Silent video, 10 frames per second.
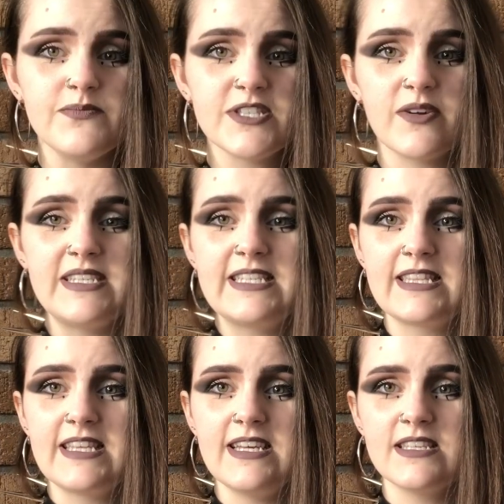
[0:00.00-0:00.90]
so I did
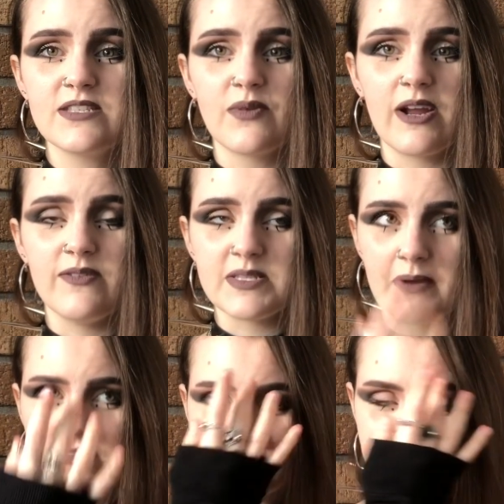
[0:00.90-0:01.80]
this when I was
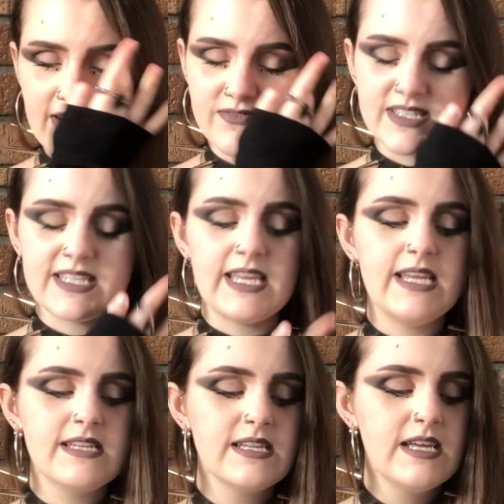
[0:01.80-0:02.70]
about
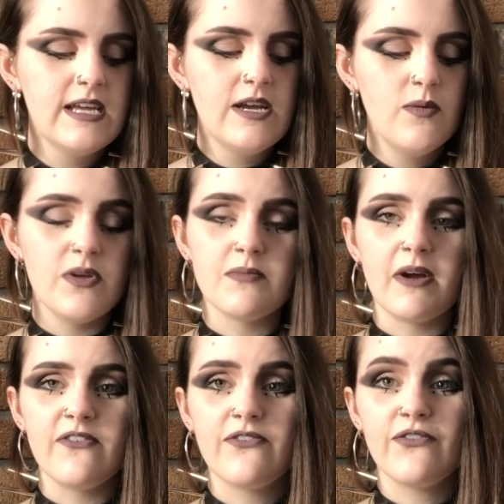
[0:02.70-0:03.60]
17 with my
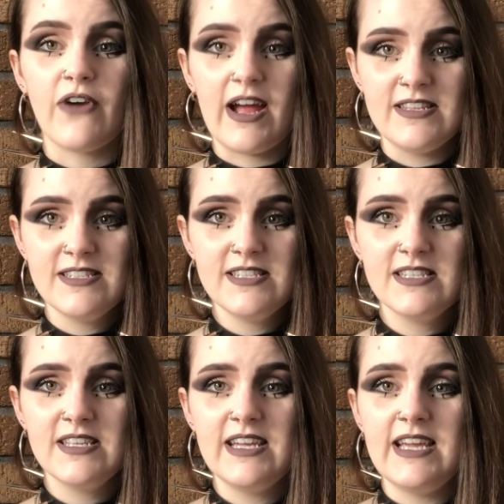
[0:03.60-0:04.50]
friend
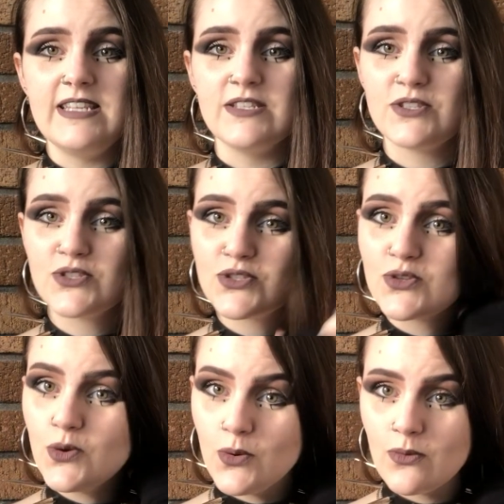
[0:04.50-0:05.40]
in
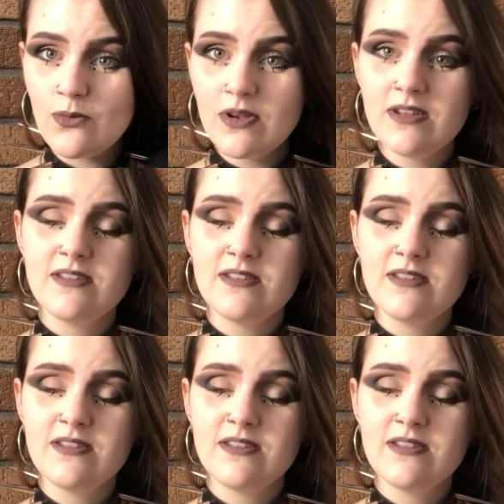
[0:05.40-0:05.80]
school